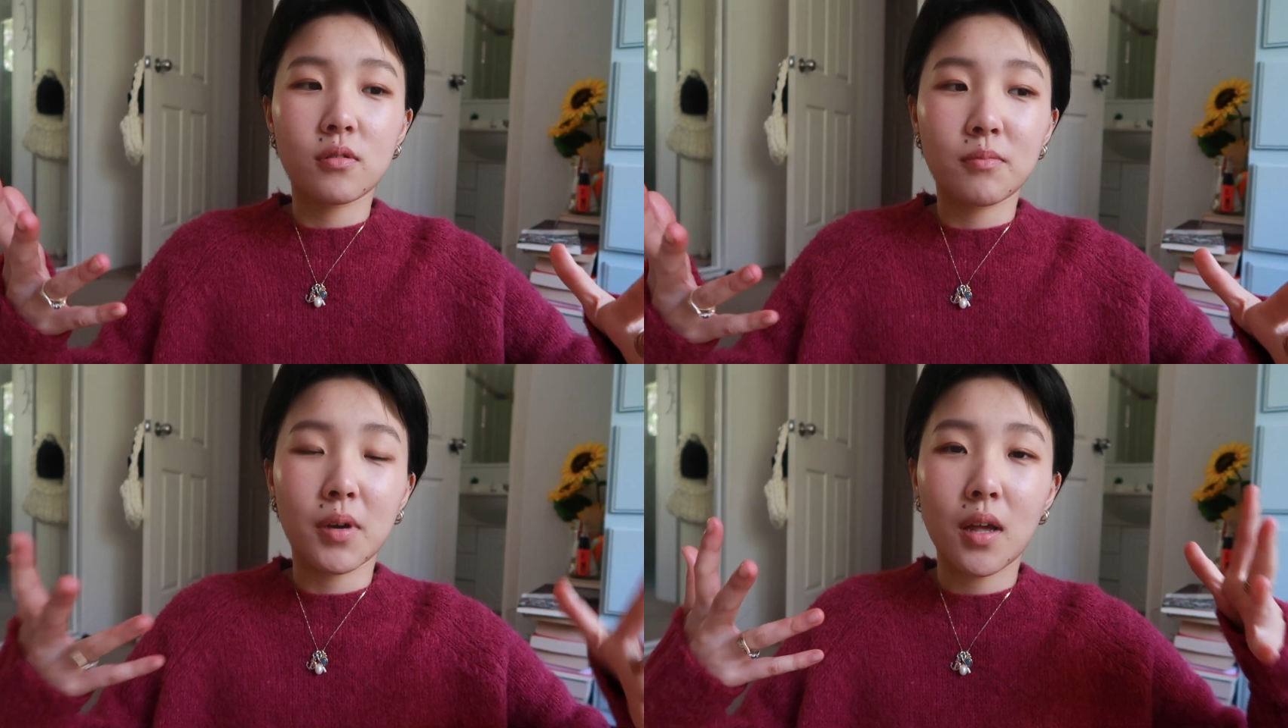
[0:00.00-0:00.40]

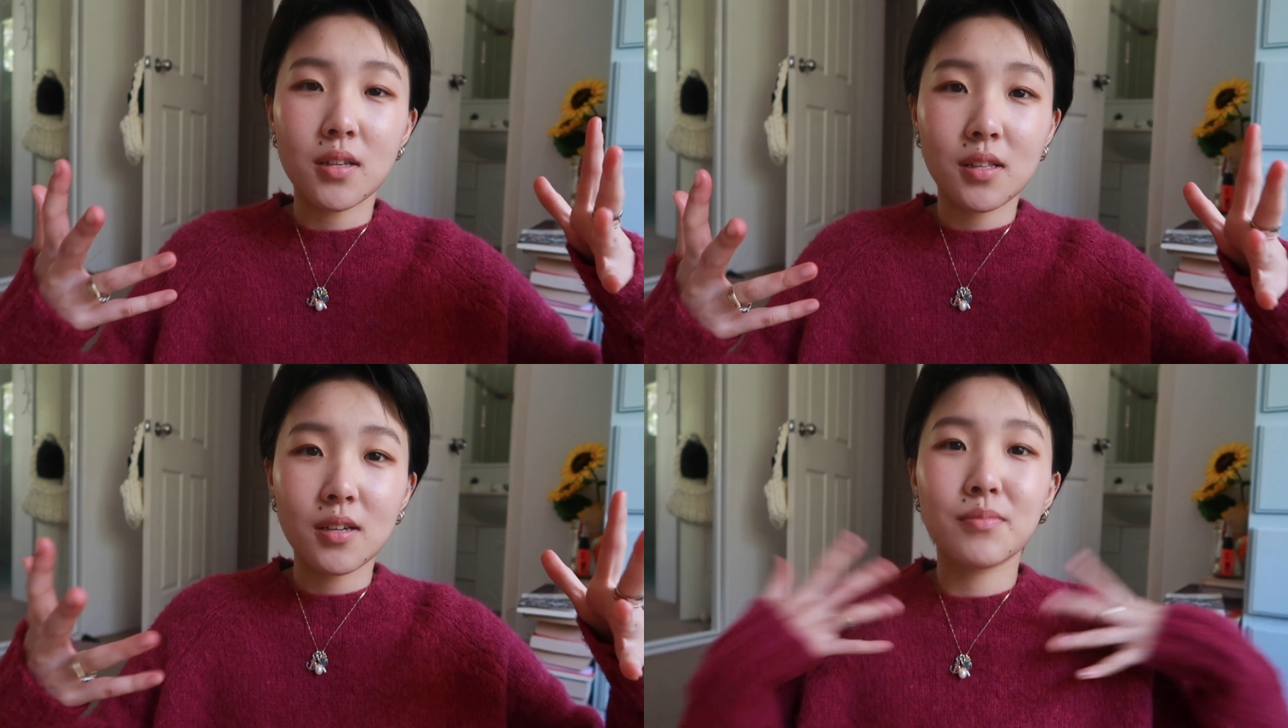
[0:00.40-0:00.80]
my
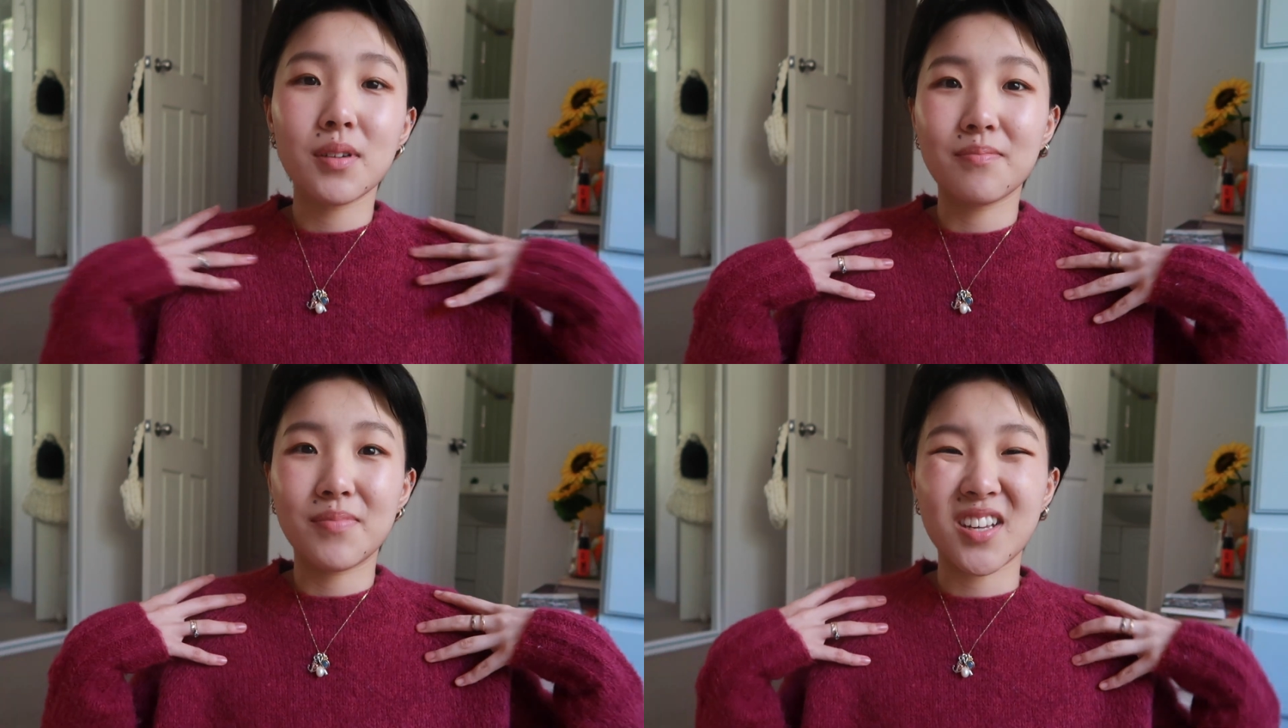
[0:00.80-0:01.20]
last clip,
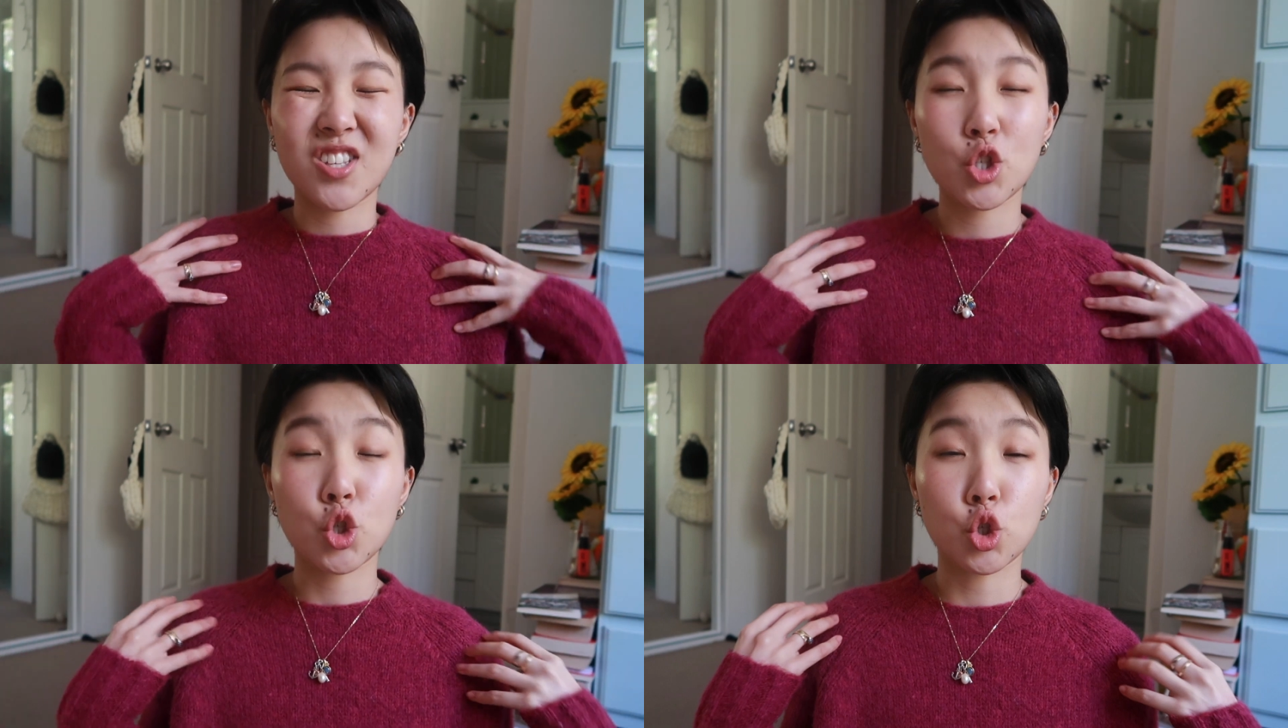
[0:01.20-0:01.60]
but
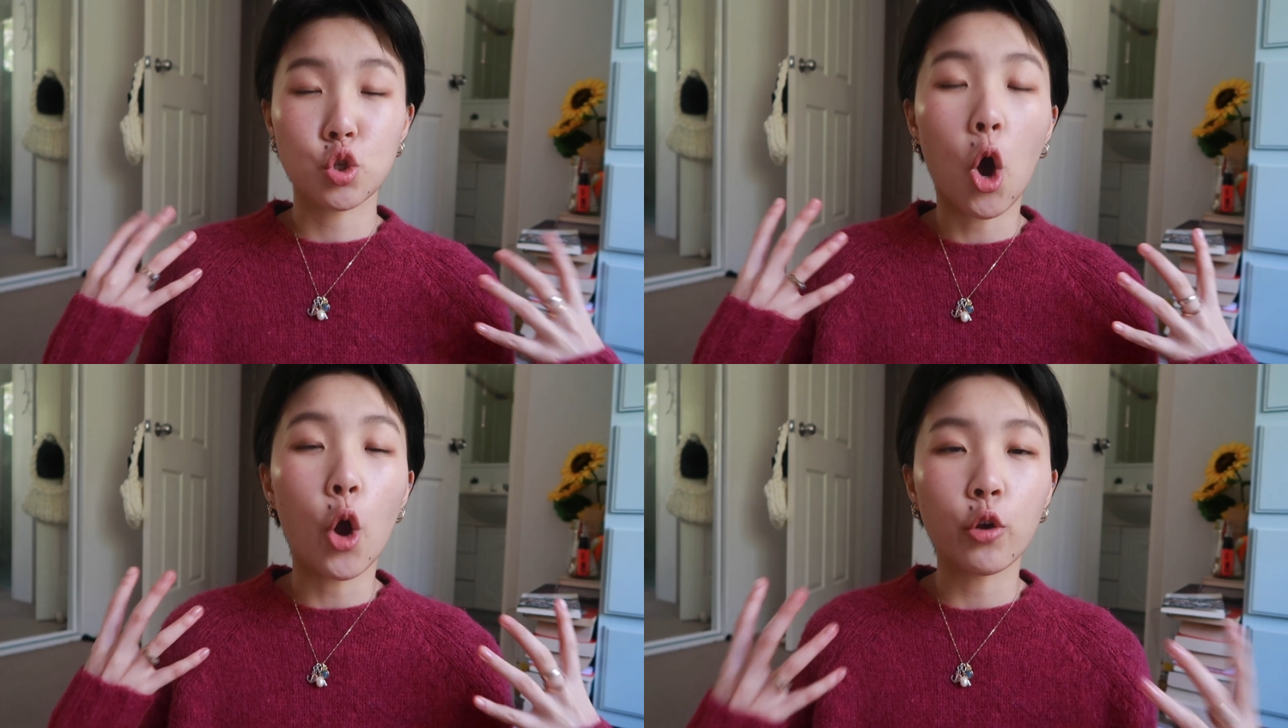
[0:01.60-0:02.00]
it's
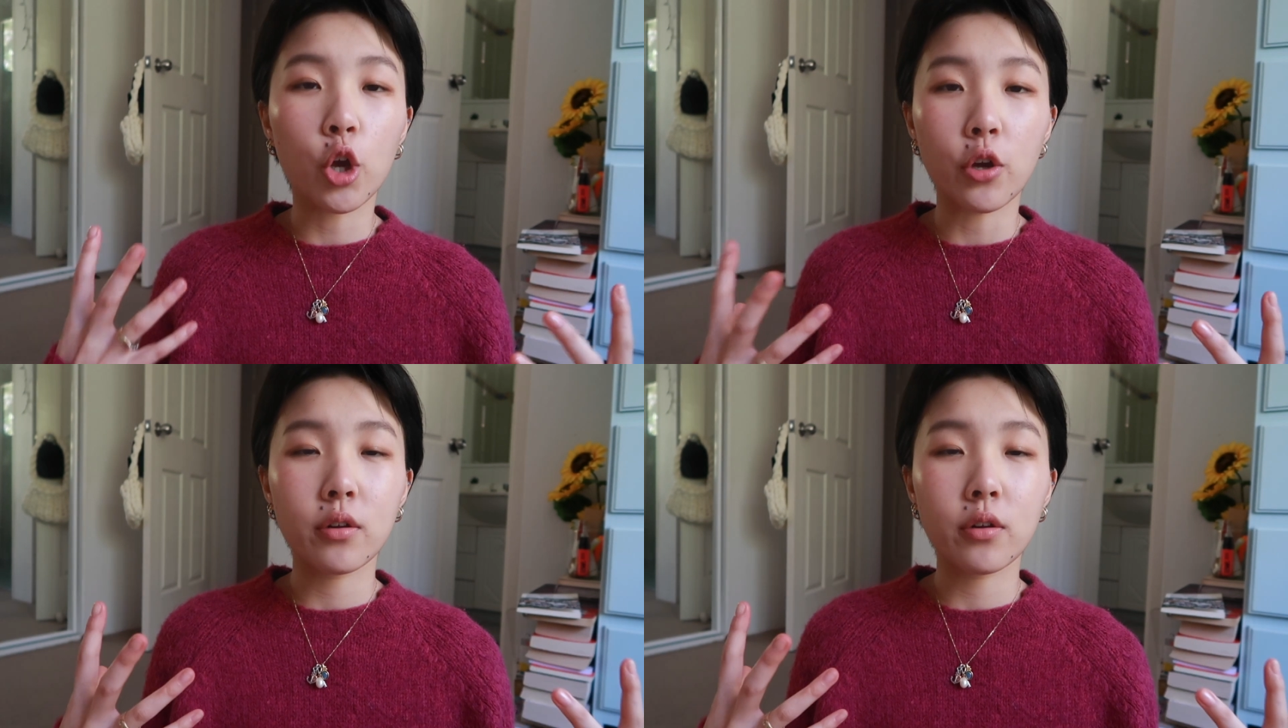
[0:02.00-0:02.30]
so good.